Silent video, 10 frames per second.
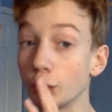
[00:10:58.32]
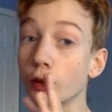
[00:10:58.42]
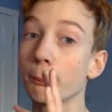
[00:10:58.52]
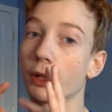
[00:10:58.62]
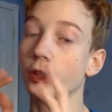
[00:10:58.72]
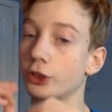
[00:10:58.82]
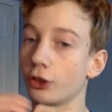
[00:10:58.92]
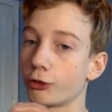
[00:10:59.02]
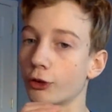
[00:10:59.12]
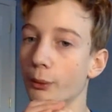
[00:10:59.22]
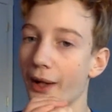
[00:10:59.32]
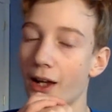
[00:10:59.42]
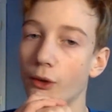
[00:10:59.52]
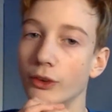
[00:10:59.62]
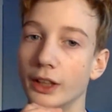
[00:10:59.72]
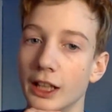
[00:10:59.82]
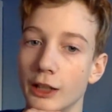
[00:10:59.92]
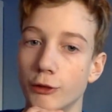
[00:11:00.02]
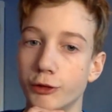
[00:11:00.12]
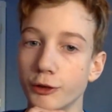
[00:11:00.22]
purchase for around
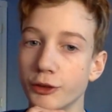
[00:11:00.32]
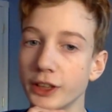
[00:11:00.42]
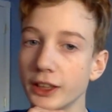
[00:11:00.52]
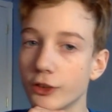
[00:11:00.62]
$50 to